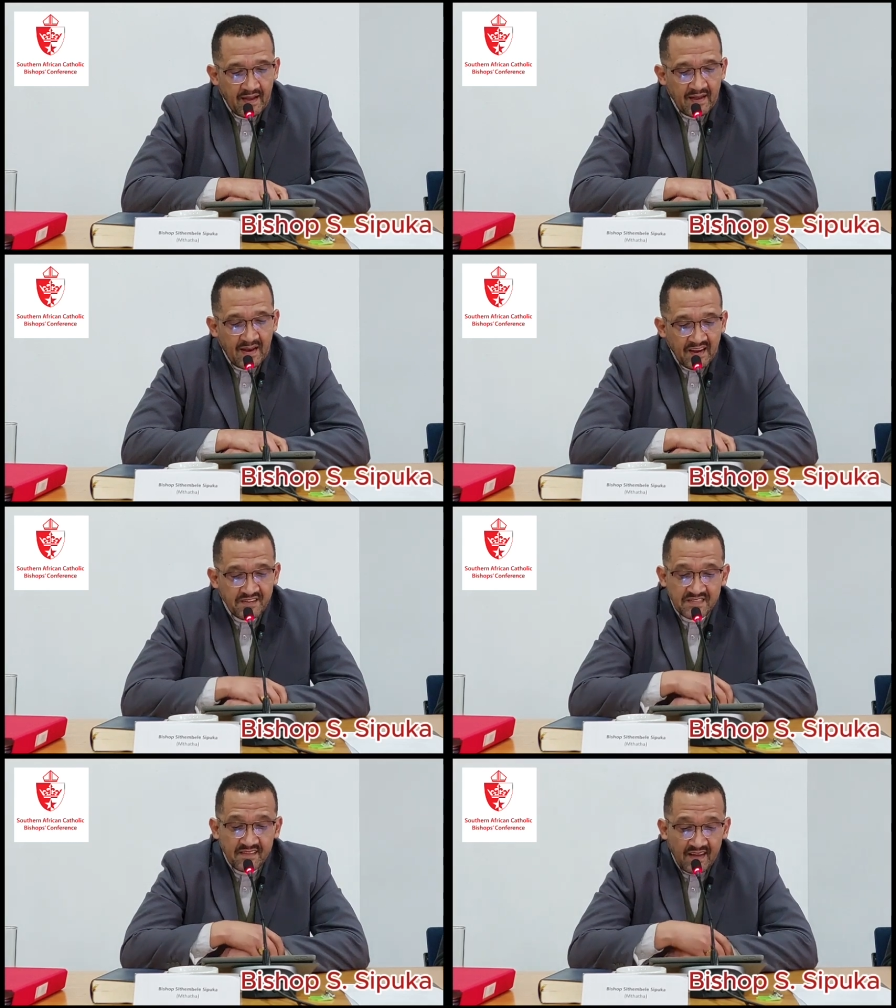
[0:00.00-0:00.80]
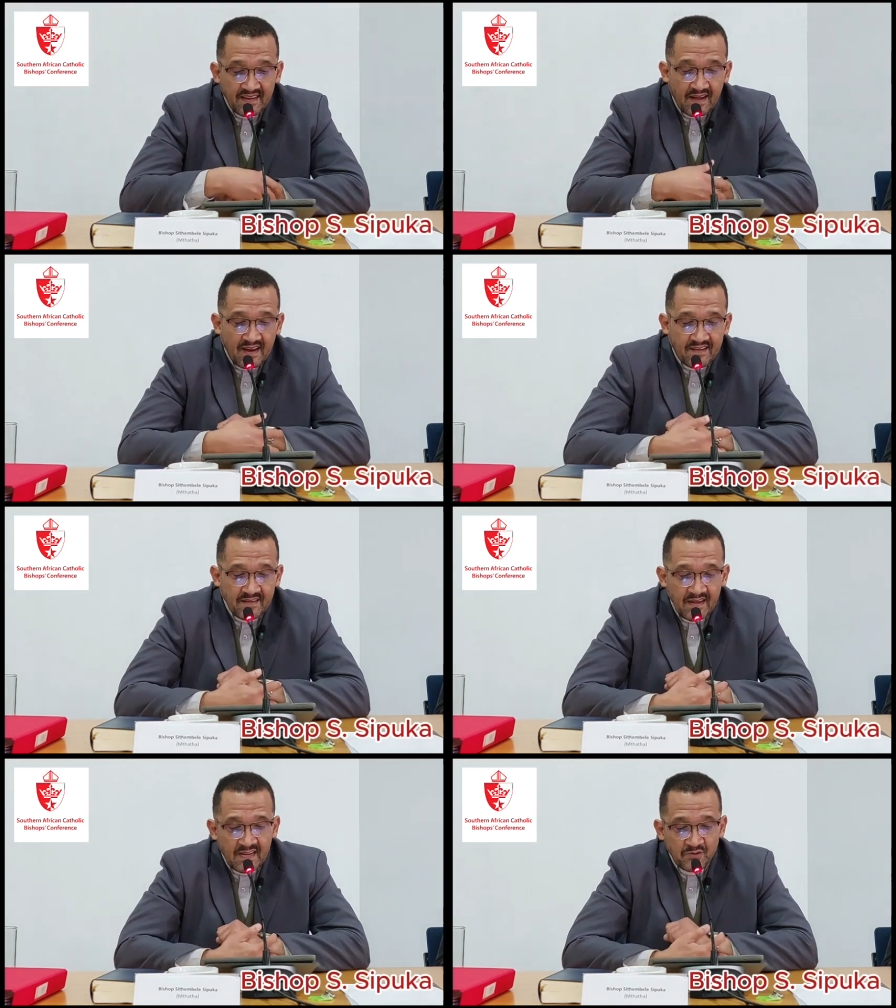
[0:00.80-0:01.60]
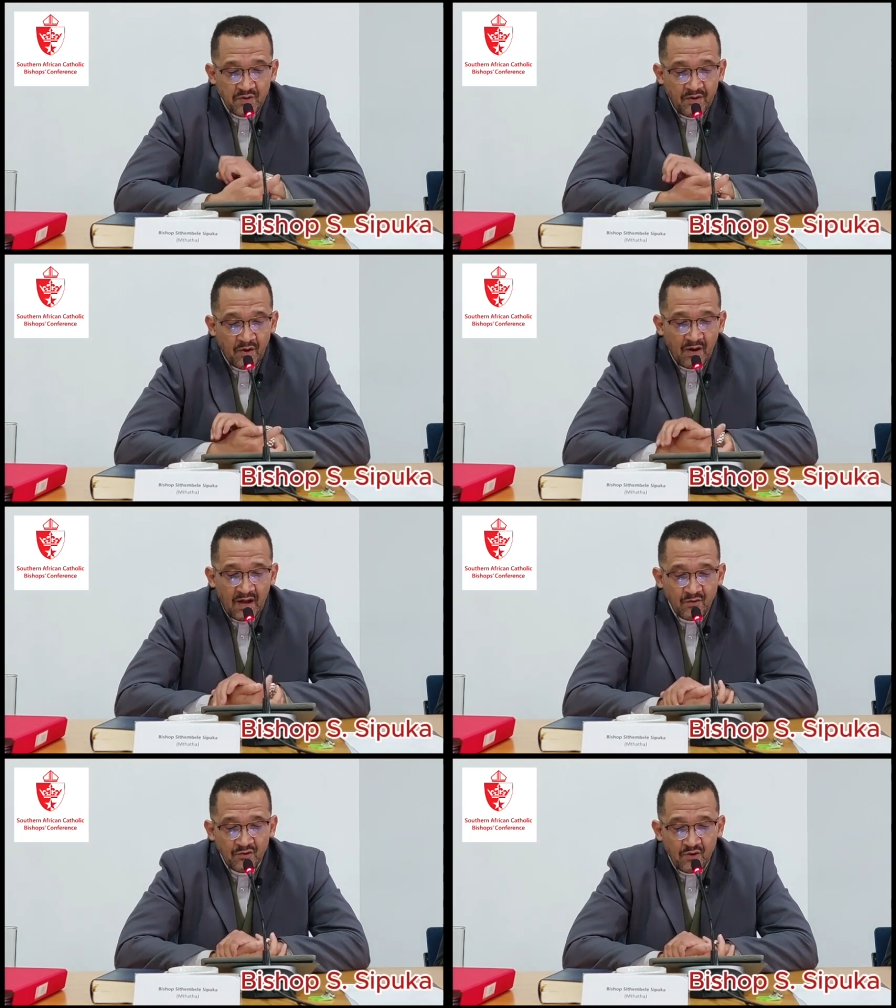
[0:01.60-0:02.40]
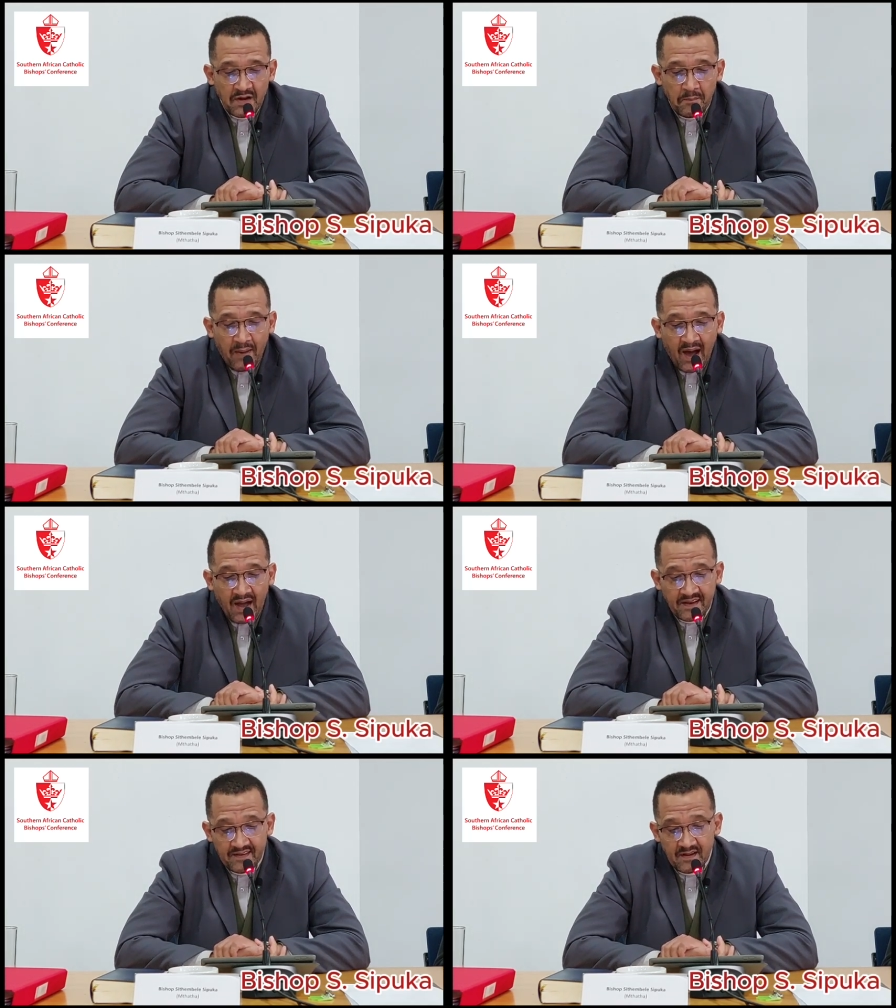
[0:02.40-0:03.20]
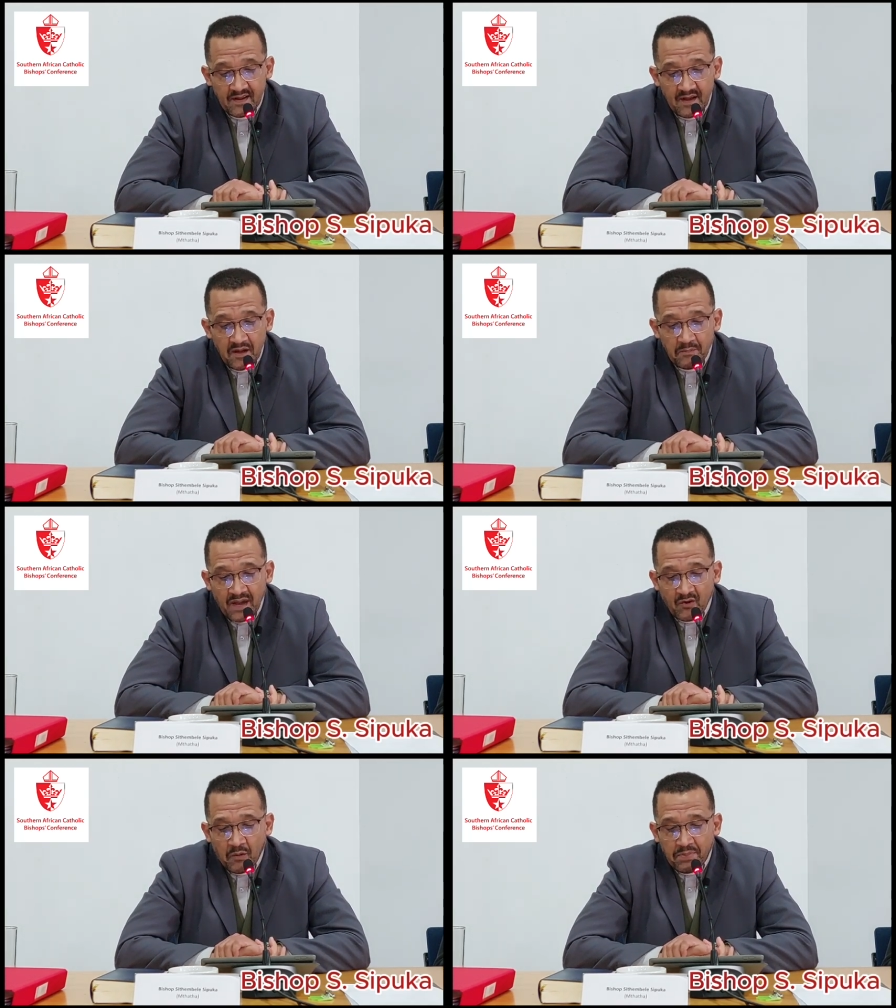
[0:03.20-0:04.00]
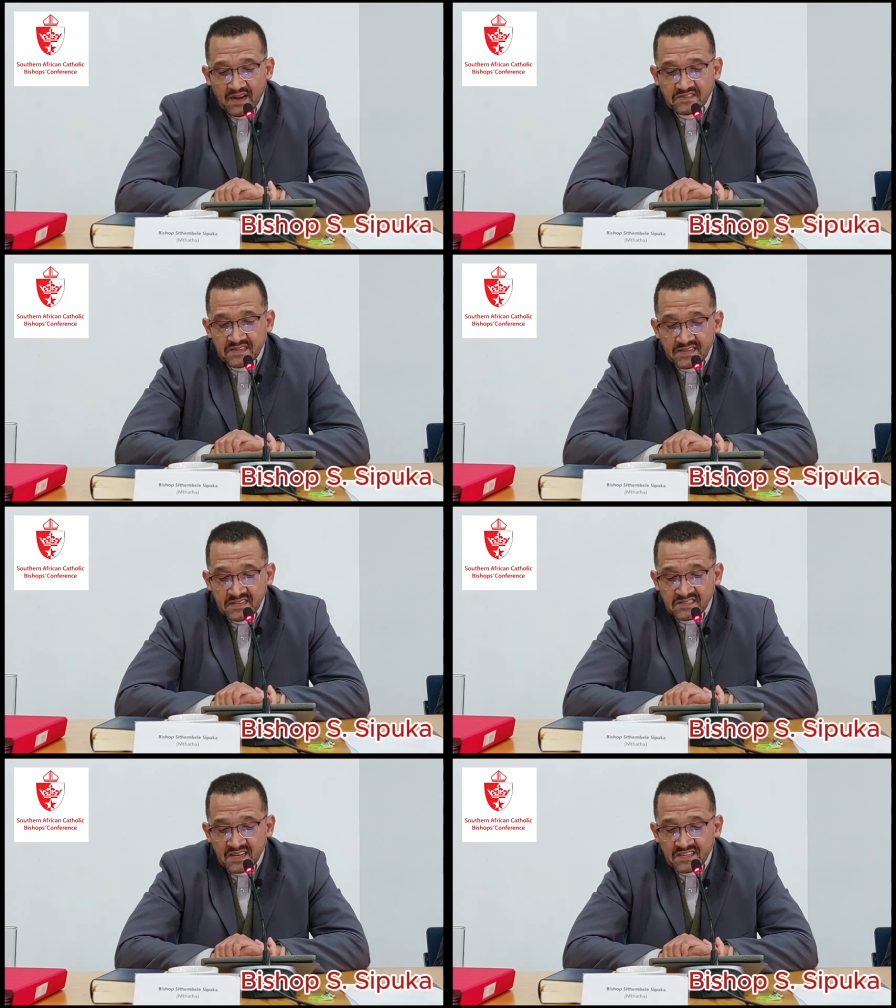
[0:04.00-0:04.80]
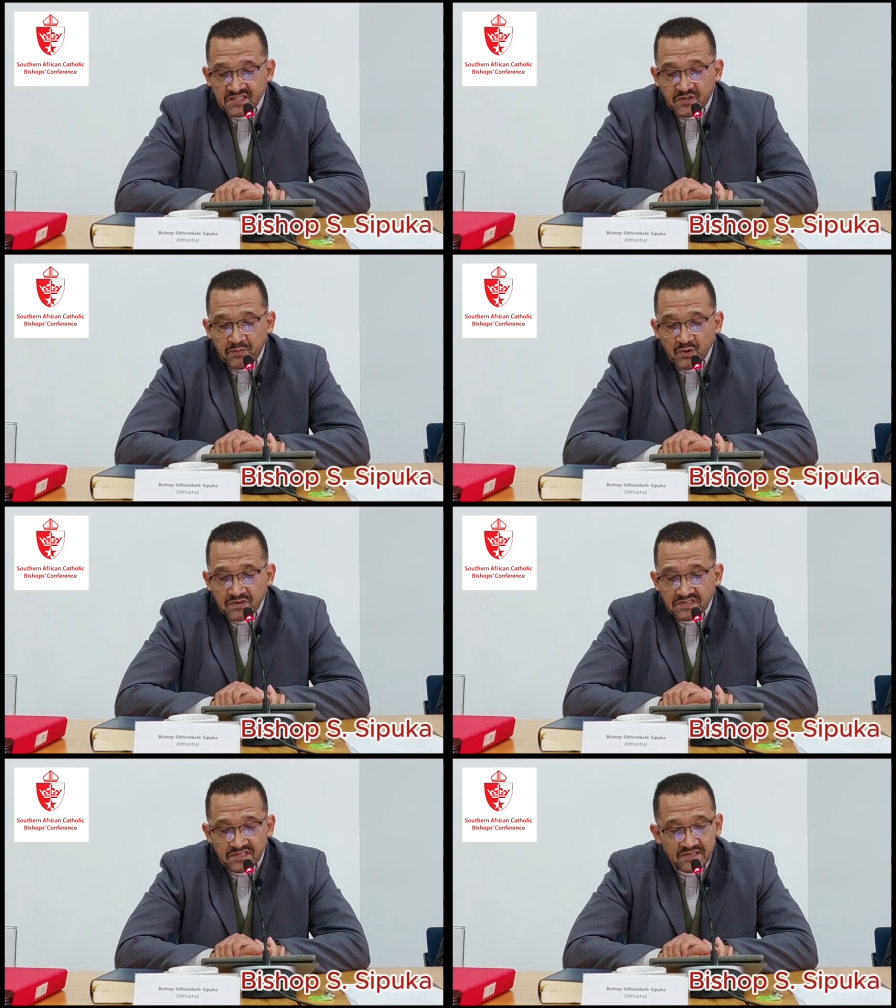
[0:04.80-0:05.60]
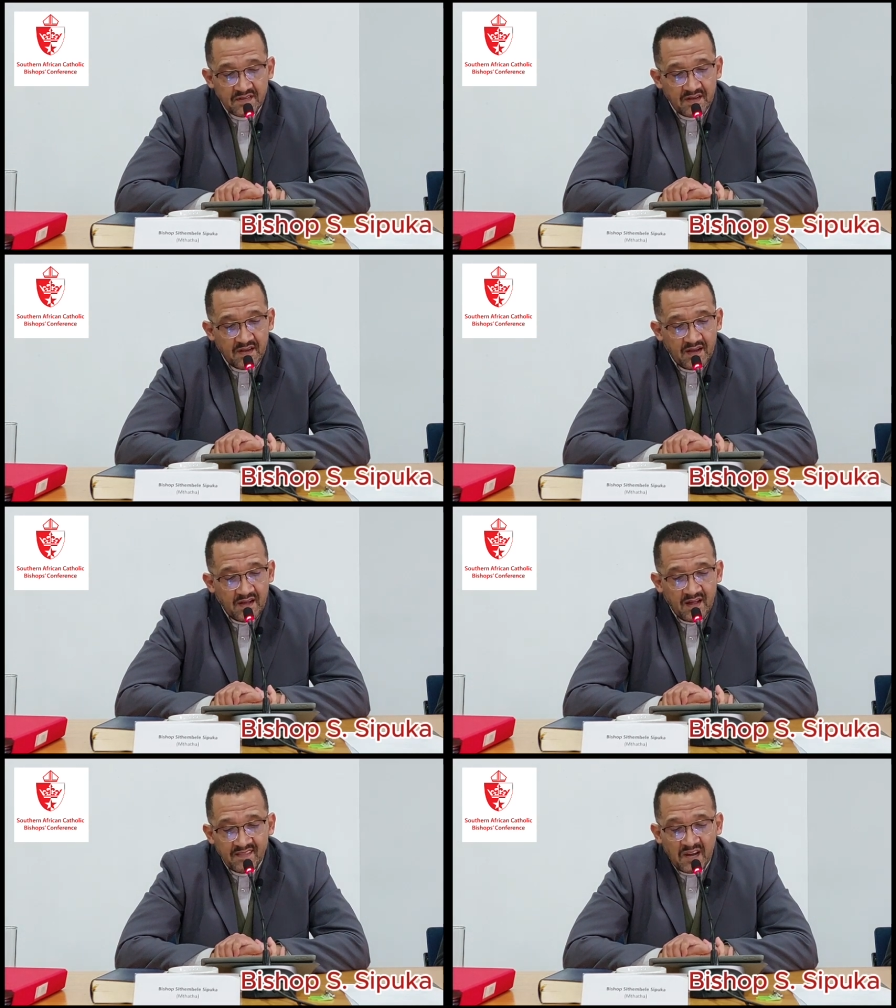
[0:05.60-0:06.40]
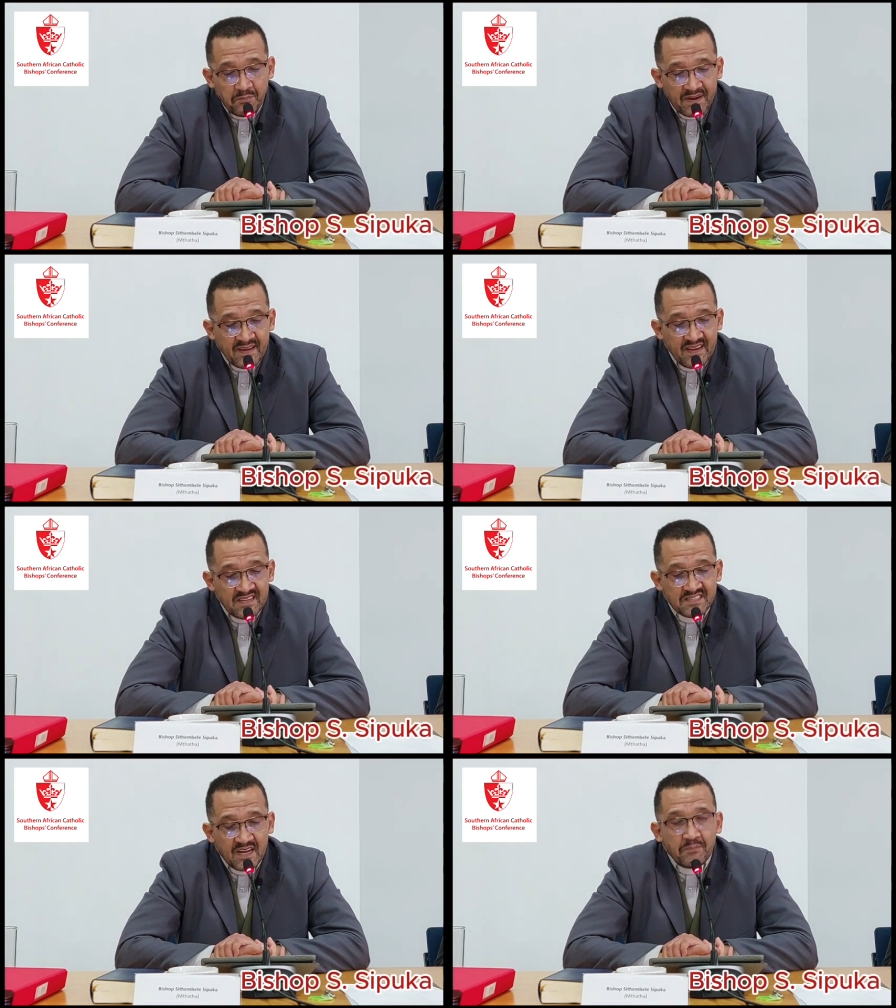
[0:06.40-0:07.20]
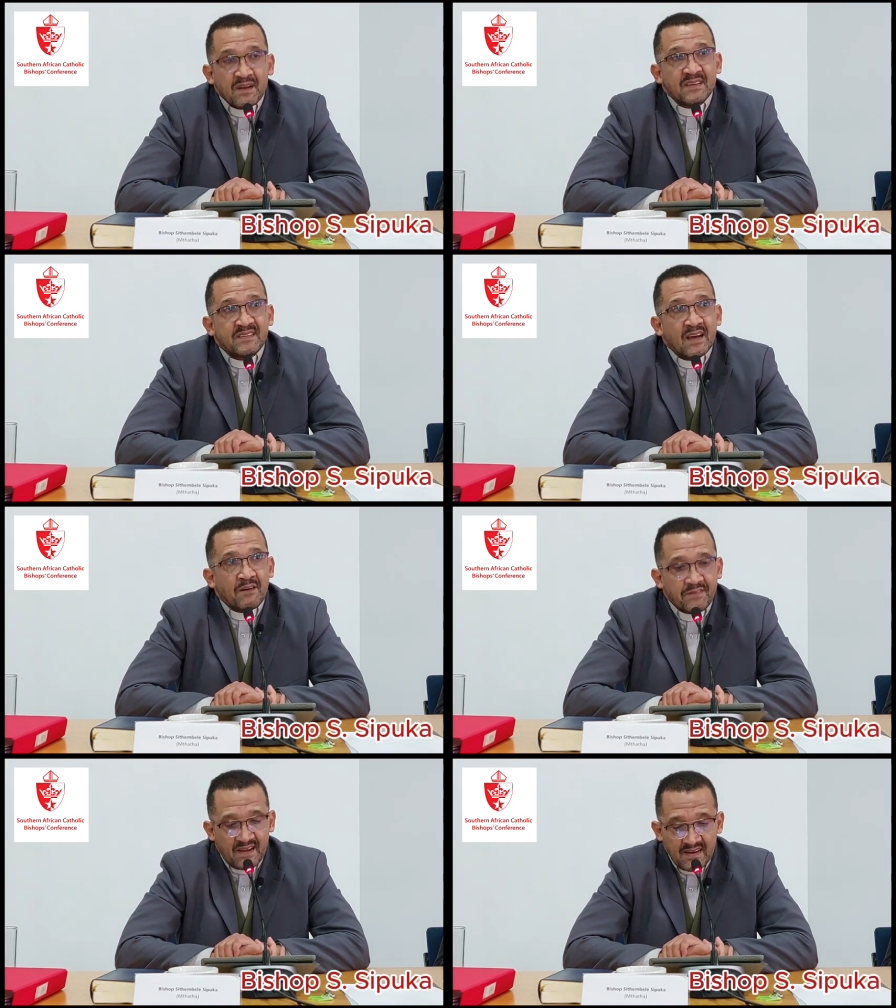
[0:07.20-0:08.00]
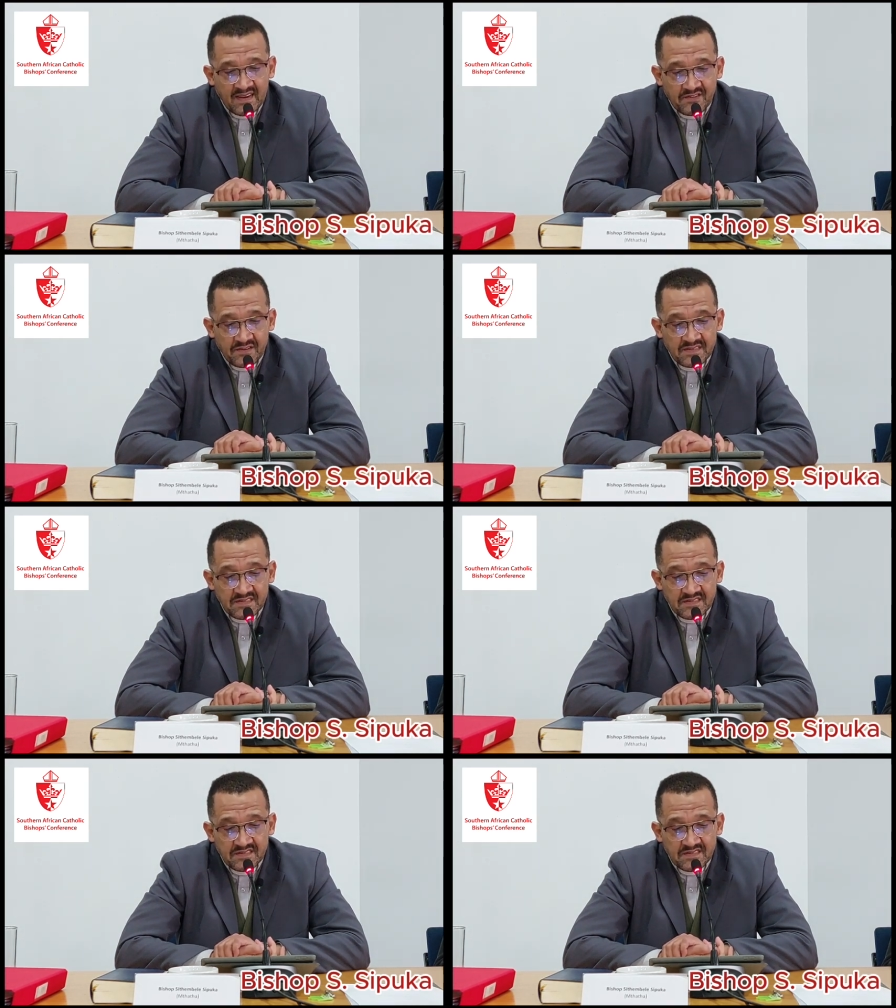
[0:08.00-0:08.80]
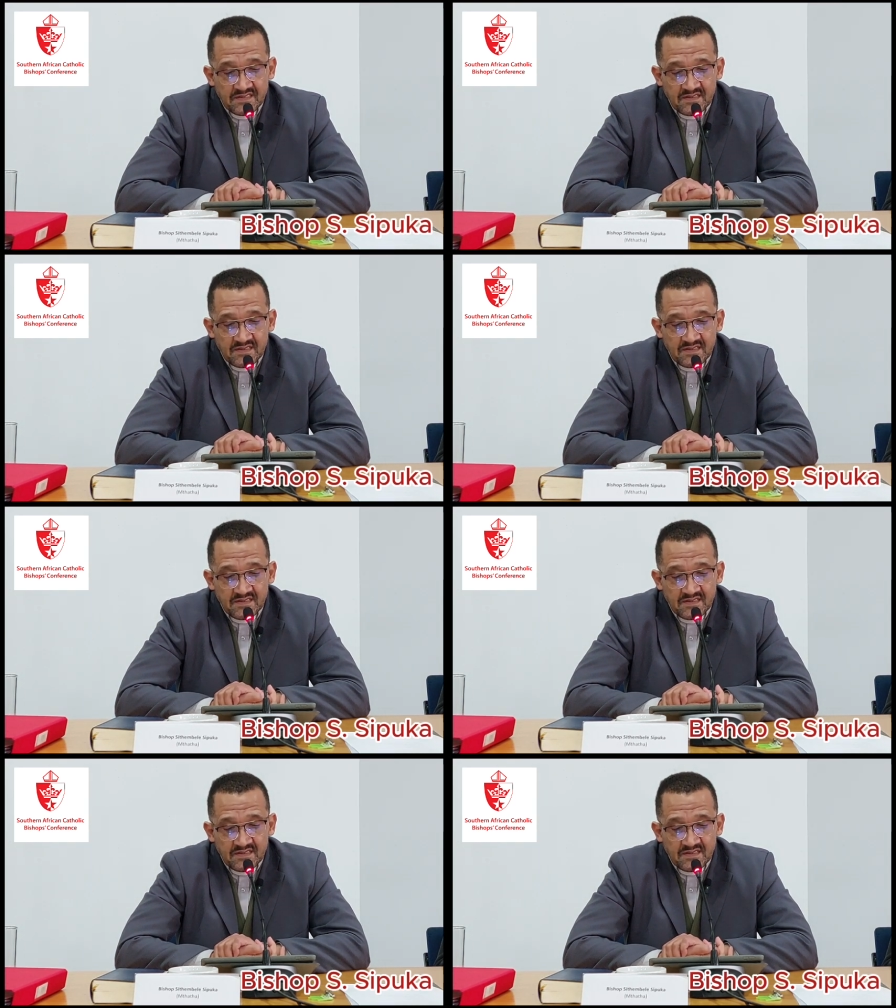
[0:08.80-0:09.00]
Elections in that country, as we know, are usually marred by complexities and disputes that bring instability after elections.